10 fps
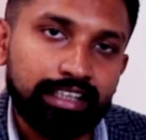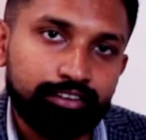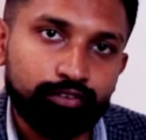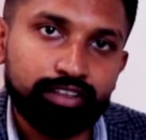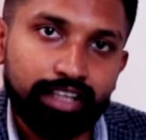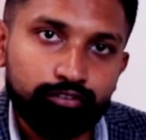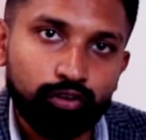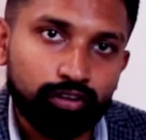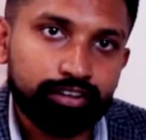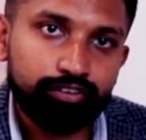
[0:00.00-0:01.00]
now that I've
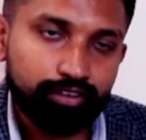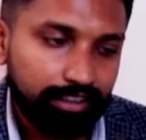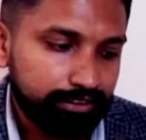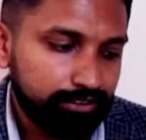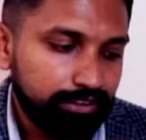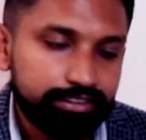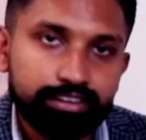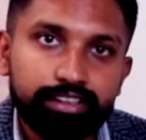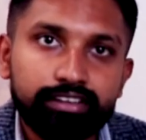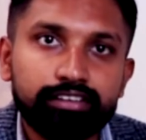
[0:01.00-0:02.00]
logged in, you can actually
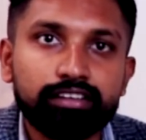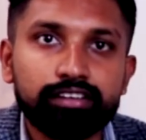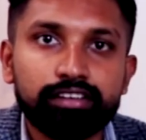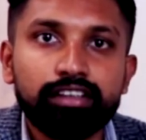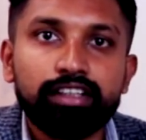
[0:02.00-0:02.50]
see the